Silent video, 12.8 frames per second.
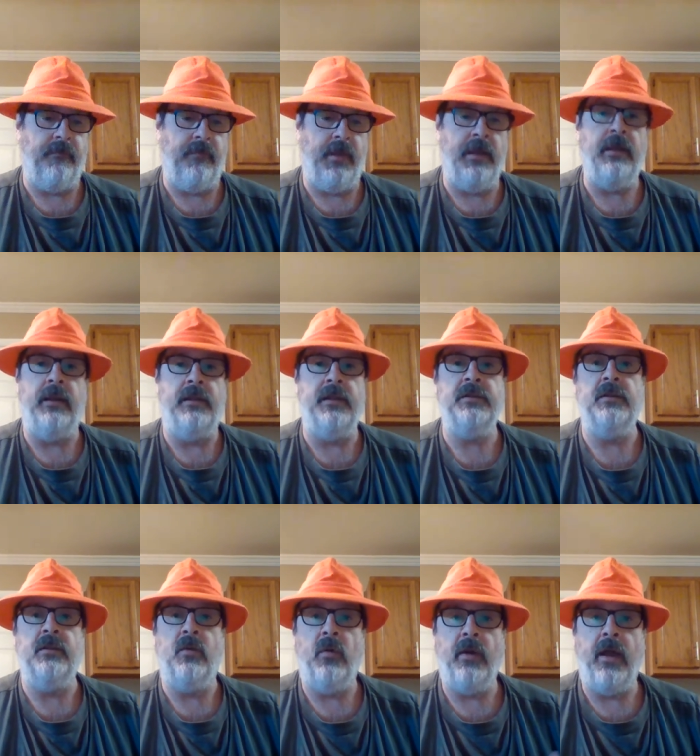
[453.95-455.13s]
in addition to
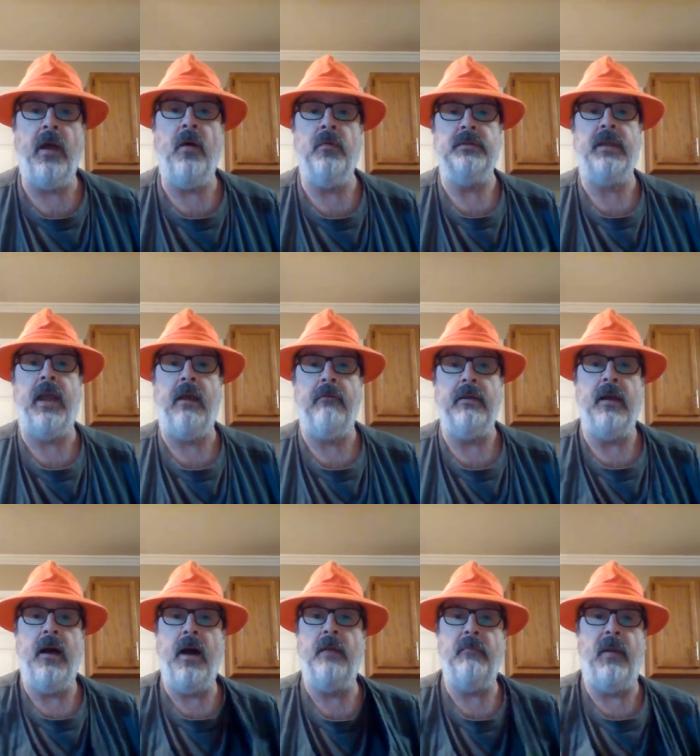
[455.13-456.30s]
what I always carry
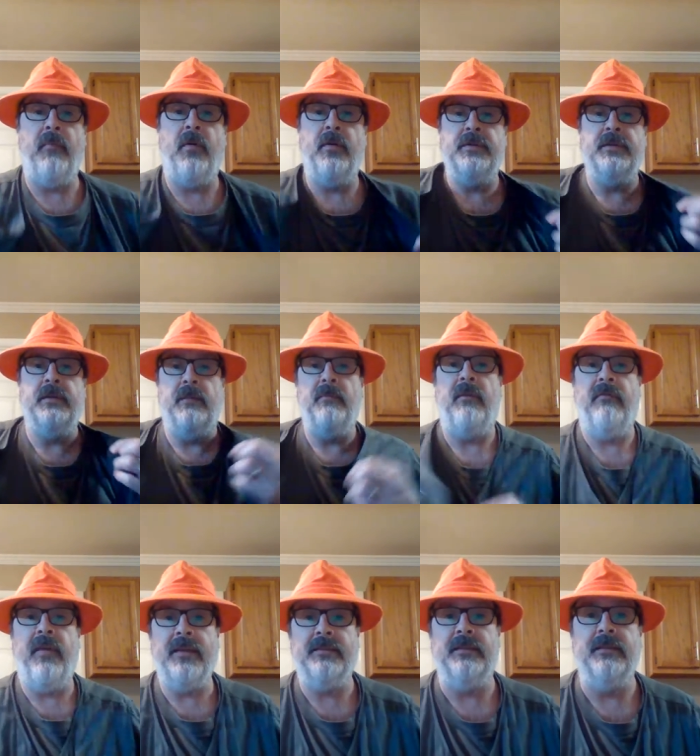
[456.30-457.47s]
on my person and my
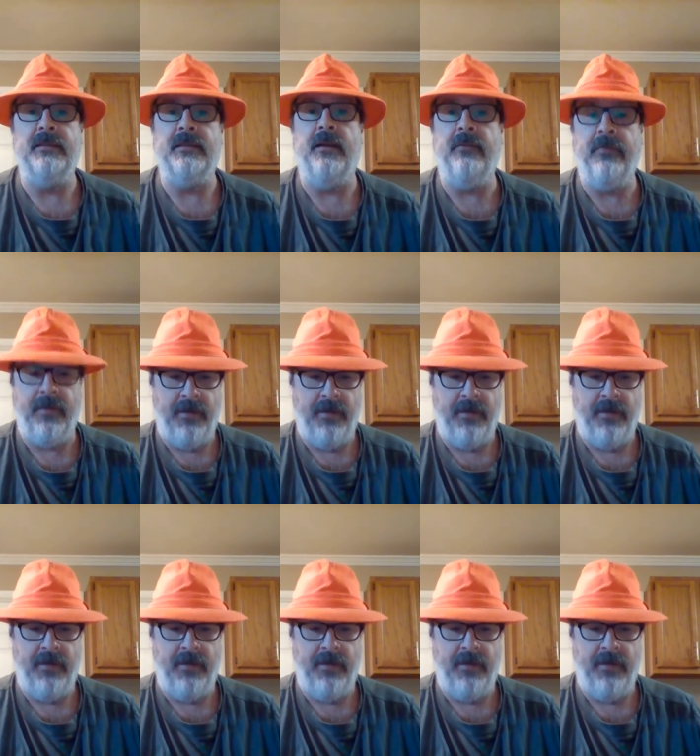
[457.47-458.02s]
vest and stuff.